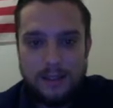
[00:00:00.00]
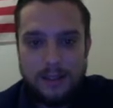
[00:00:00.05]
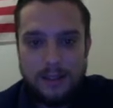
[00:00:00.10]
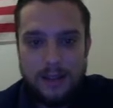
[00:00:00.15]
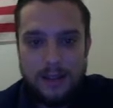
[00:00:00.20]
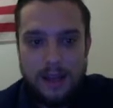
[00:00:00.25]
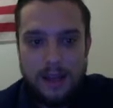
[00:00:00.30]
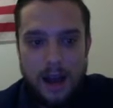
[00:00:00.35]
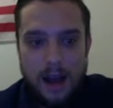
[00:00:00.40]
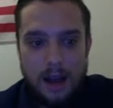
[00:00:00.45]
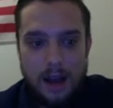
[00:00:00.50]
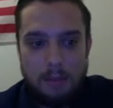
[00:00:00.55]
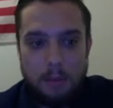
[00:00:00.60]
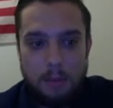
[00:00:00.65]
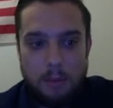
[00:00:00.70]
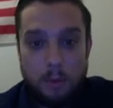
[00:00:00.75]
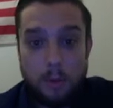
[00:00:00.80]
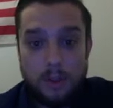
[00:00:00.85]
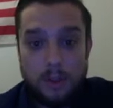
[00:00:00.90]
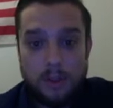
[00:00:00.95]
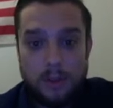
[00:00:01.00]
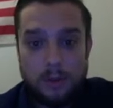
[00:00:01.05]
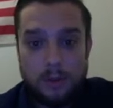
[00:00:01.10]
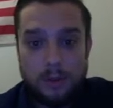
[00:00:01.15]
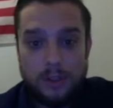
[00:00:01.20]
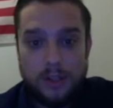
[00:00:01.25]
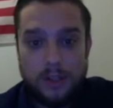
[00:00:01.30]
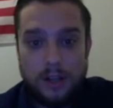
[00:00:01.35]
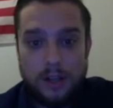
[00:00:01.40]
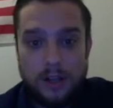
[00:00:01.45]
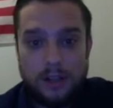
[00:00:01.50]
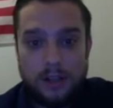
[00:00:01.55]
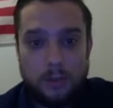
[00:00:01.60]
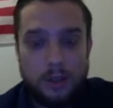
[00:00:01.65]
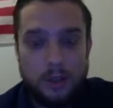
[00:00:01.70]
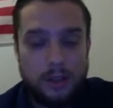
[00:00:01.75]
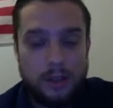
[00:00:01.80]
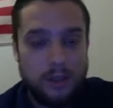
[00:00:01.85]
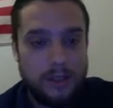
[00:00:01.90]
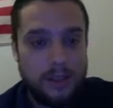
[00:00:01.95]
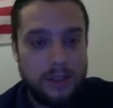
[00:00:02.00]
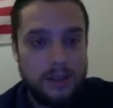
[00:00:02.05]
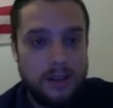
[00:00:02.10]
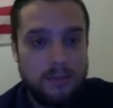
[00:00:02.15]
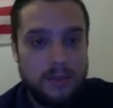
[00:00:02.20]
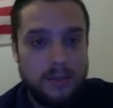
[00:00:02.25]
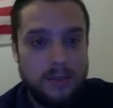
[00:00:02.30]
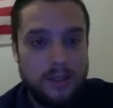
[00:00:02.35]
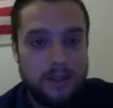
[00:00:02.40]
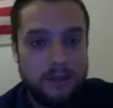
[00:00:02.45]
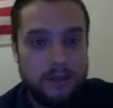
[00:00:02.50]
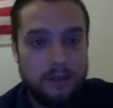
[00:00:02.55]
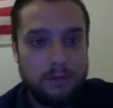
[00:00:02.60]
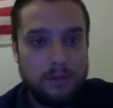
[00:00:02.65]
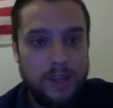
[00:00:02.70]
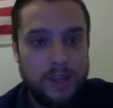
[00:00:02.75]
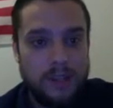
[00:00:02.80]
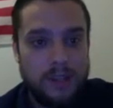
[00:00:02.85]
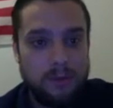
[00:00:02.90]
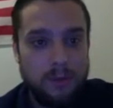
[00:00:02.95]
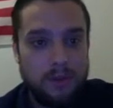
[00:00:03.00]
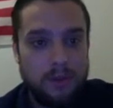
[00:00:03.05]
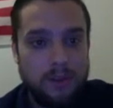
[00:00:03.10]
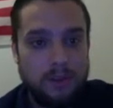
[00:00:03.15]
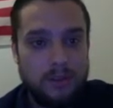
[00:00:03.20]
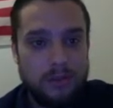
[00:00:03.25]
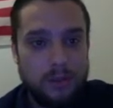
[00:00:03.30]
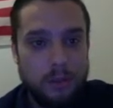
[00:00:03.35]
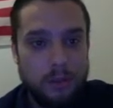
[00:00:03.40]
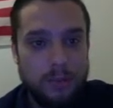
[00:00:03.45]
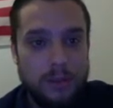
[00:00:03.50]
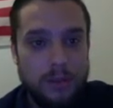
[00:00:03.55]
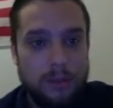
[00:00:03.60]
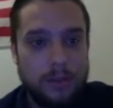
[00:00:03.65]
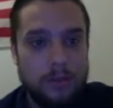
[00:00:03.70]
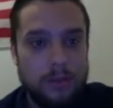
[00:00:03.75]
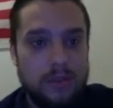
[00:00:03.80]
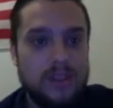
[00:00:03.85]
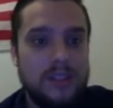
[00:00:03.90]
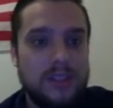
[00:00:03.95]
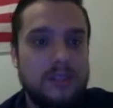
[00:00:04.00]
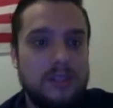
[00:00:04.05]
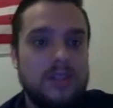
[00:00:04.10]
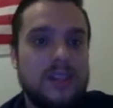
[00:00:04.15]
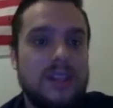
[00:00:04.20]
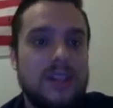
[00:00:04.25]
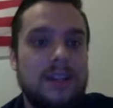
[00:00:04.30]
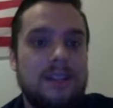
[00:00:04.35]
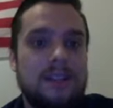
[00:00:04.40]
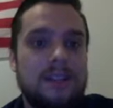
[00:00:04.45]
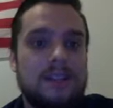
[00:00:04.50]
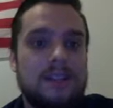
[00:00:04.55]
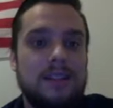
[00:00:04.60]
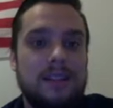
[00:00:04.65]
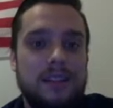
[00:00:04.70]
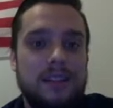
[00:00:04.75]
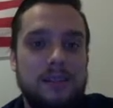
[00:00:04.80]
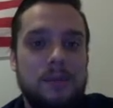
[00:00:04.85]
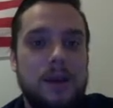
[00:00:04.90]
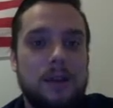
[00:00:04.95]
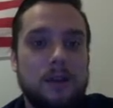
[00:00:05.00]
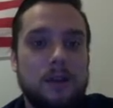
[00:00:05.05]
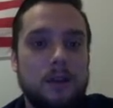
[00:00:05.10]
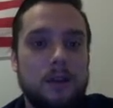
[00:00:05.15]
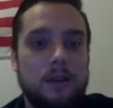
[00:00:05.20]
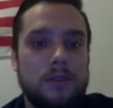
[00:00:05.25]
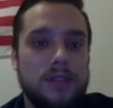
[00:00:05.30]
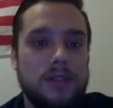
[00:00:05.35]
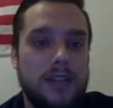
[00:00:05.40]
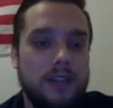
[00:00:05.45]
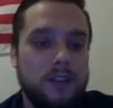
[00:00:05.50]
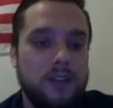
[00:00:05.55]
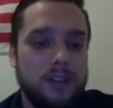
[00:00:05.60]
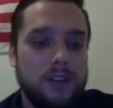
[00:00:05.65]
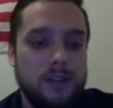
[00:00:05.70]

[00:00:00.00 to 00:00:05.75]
But once you are done, when a lead comes in through Facebook, you'll be able to receive an instant email notification.